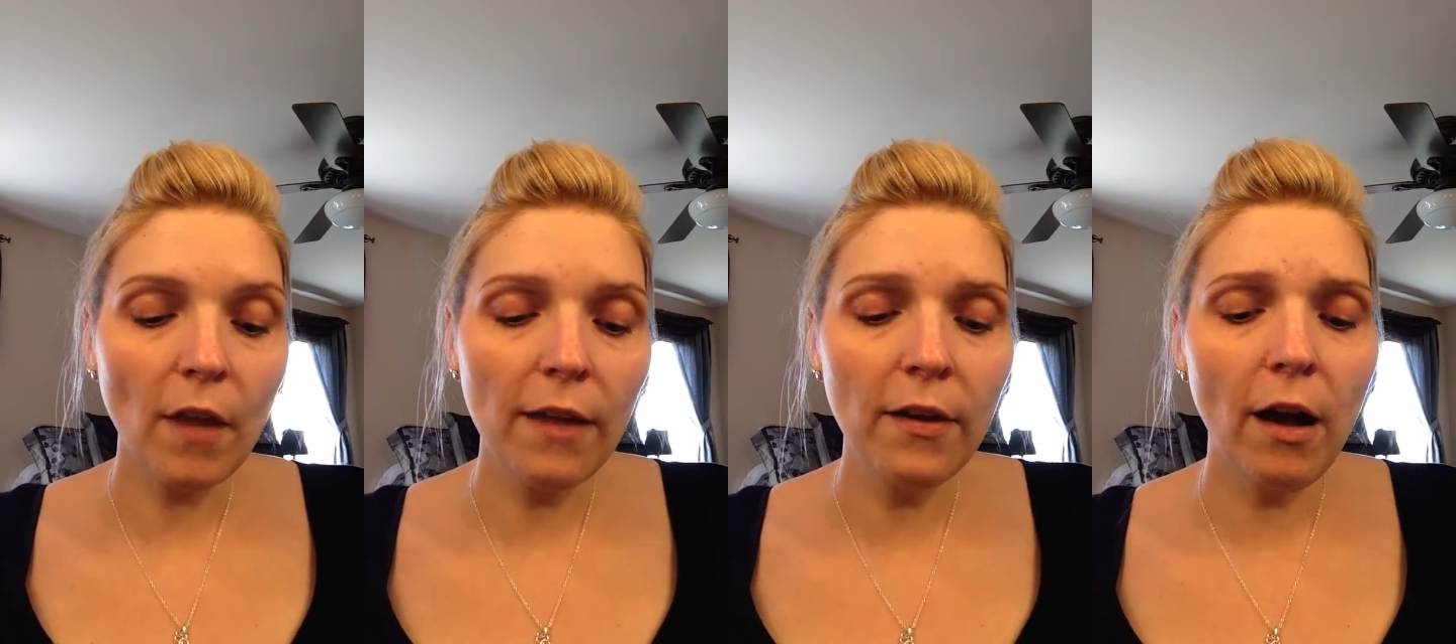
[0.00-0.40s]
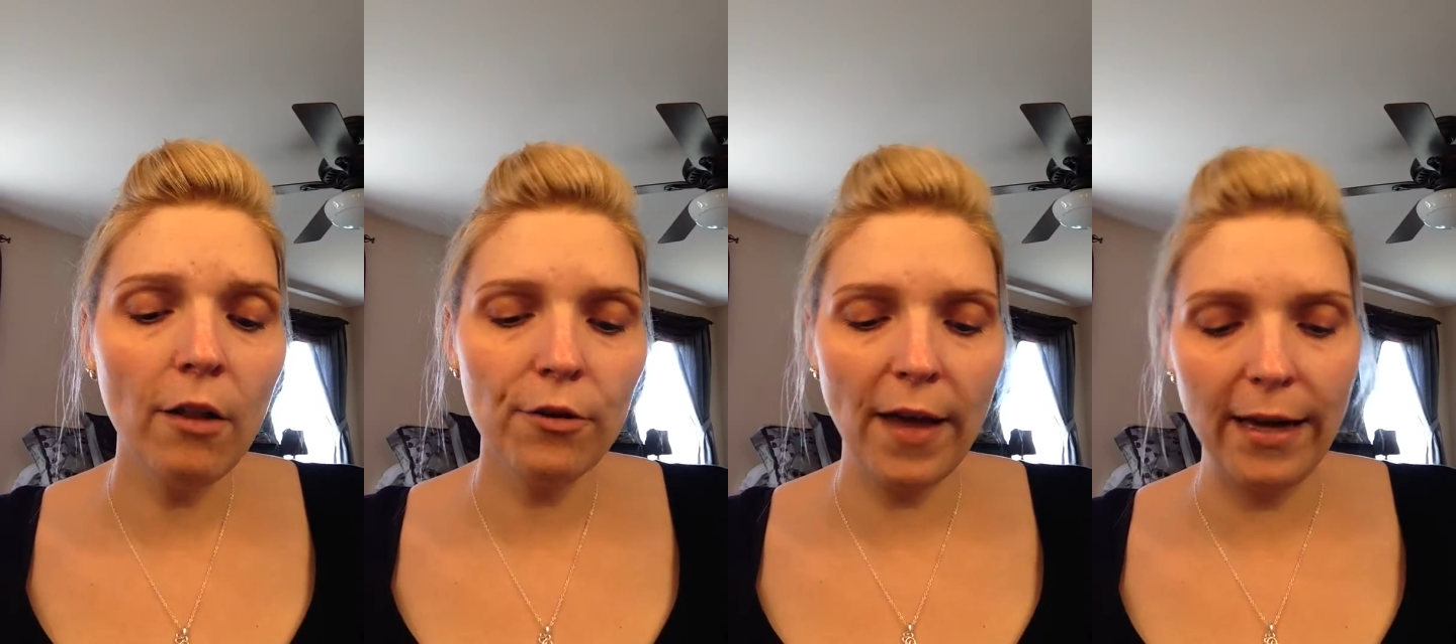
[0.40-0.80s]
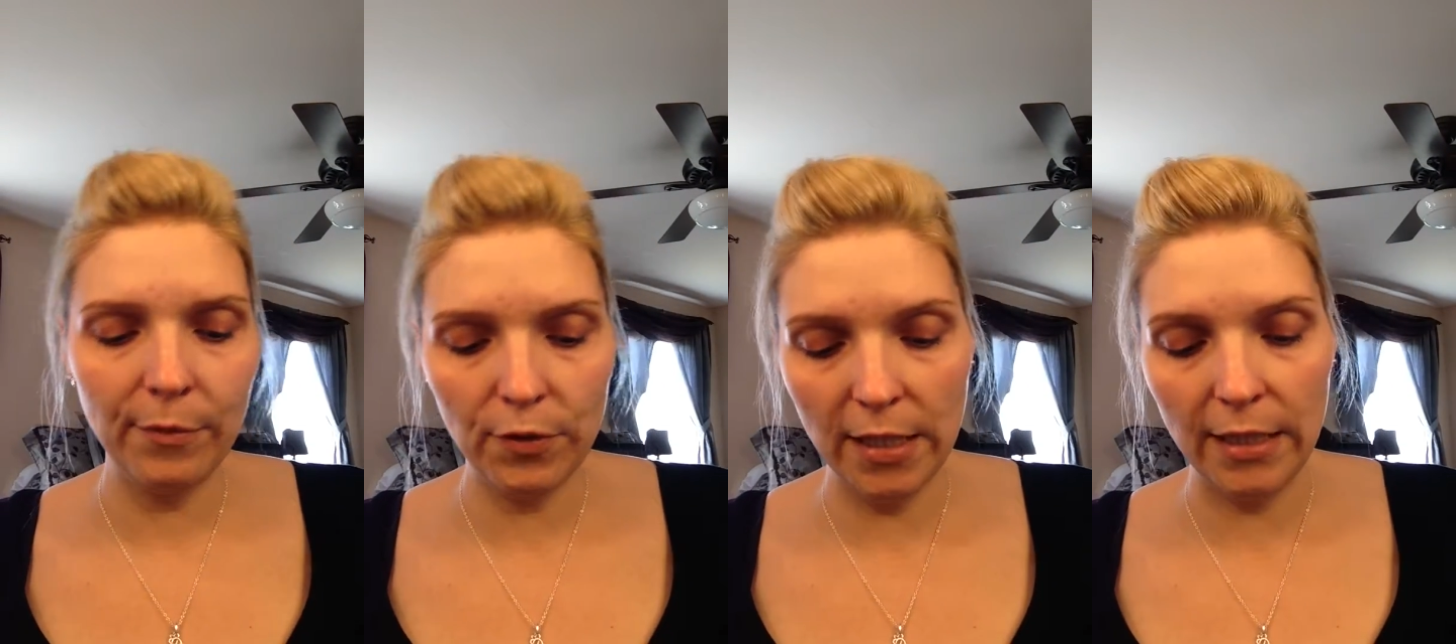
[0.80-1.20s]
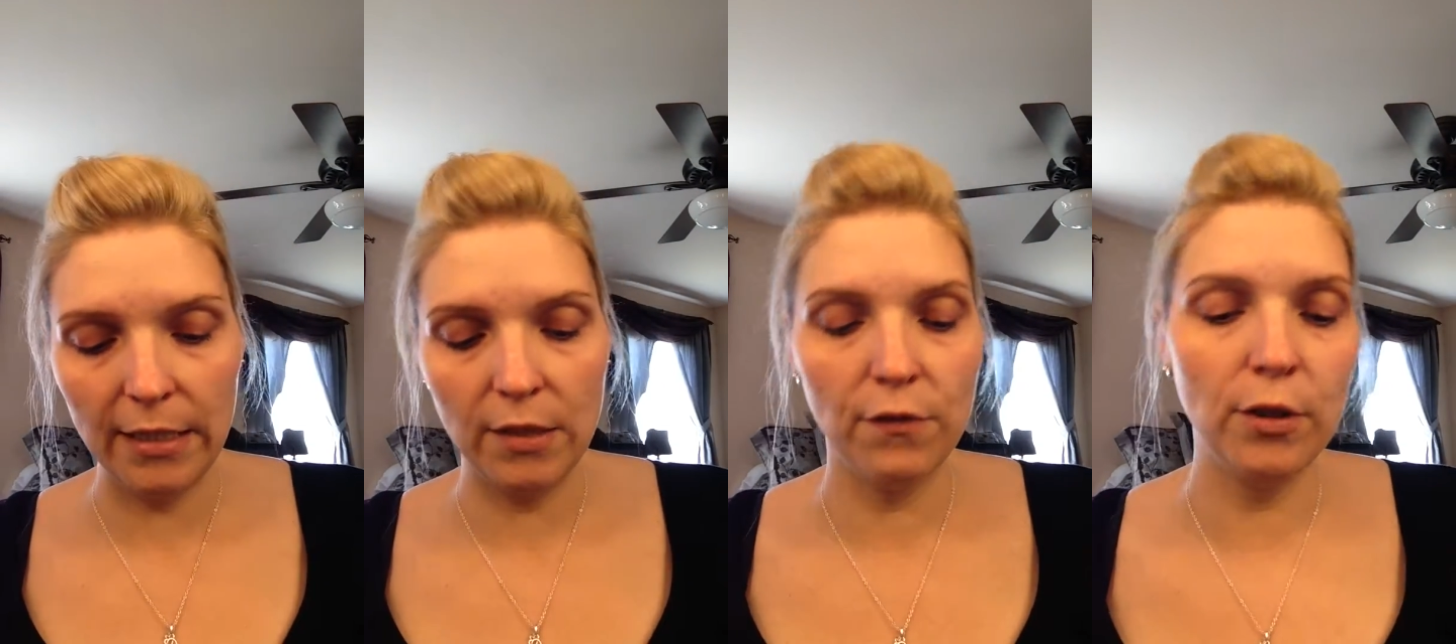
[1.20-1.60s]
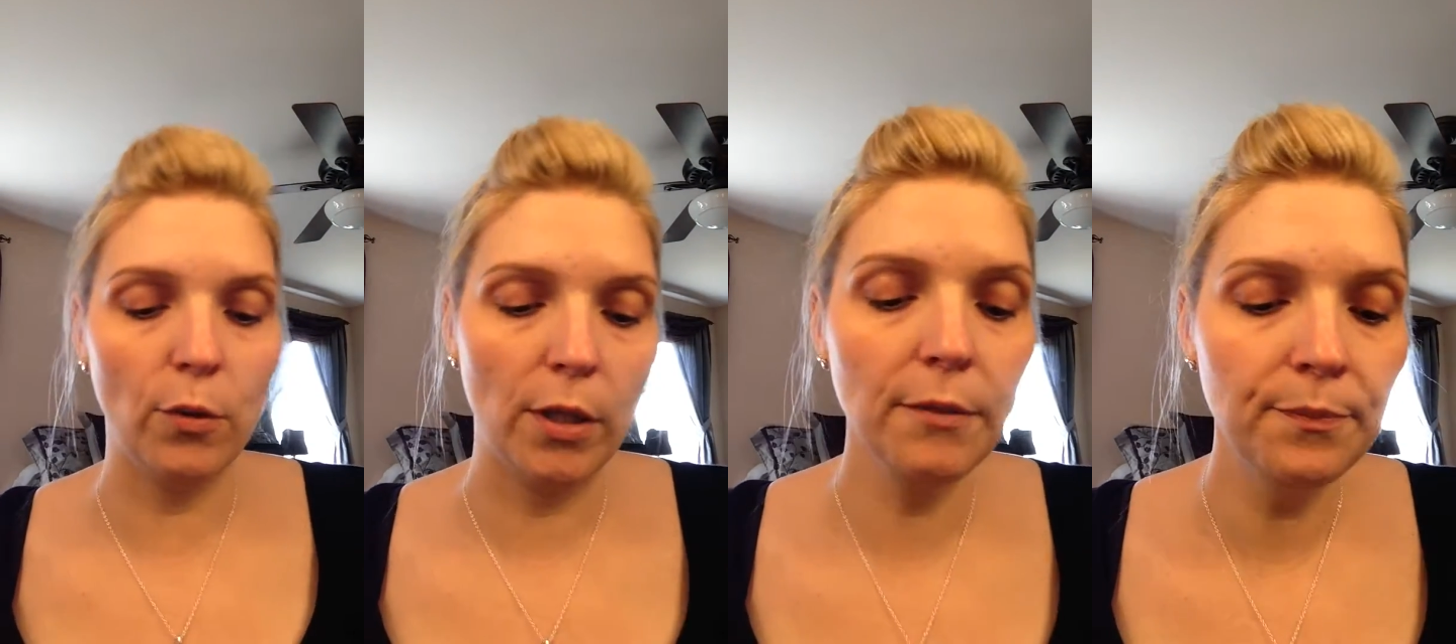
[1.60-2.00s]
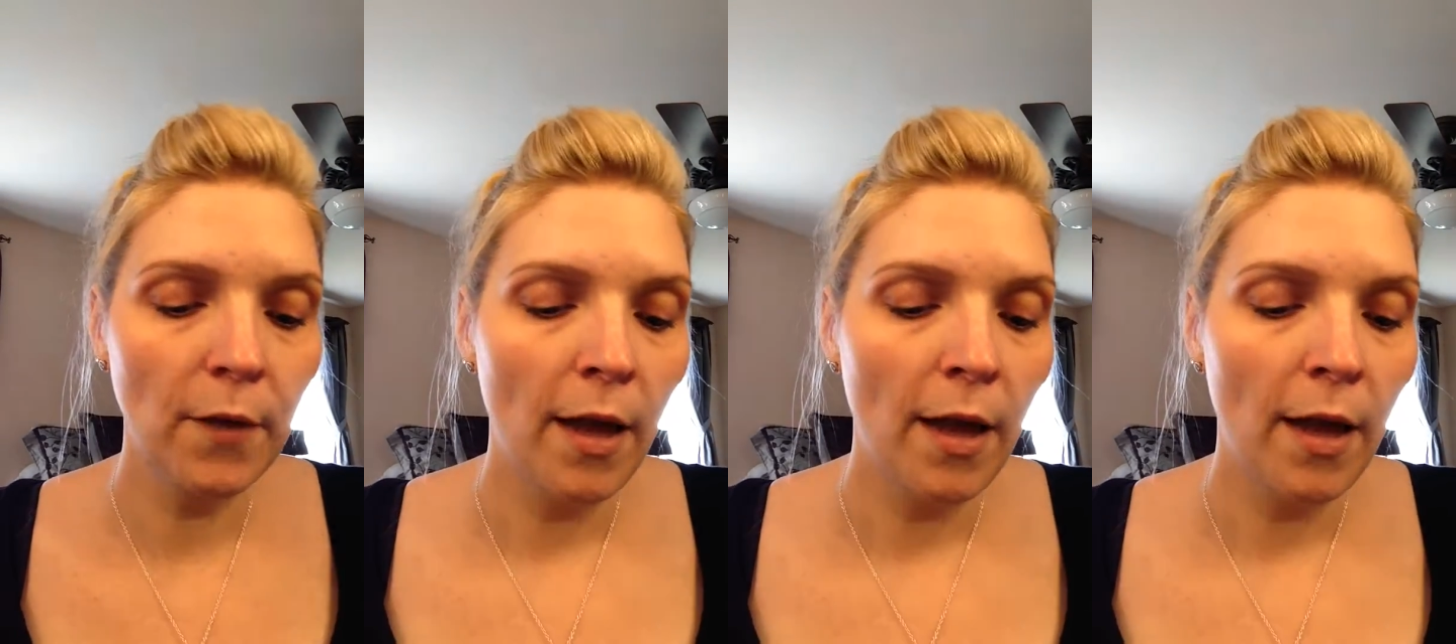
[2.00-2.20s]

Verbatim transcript: And the color that I'm using is Velour.